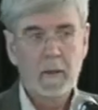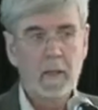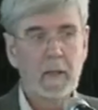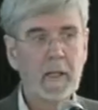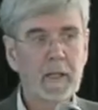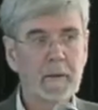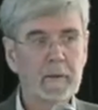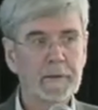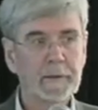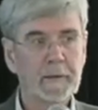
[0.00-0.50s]

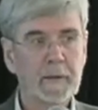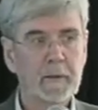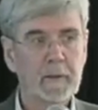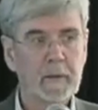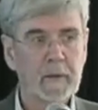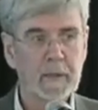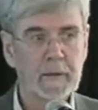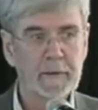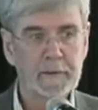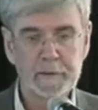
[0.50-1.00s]
How has
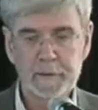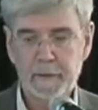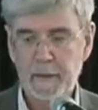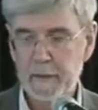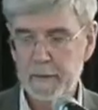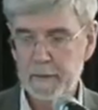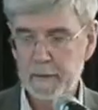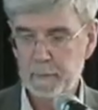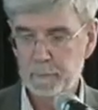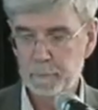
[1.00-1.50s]
our
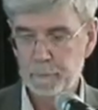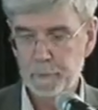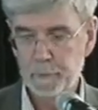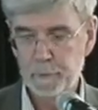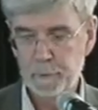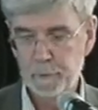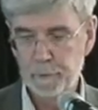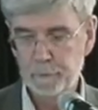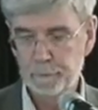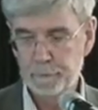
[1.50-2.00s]
understanding
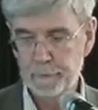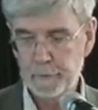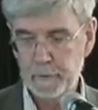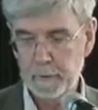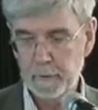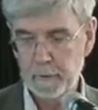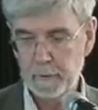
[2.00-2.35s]
improved?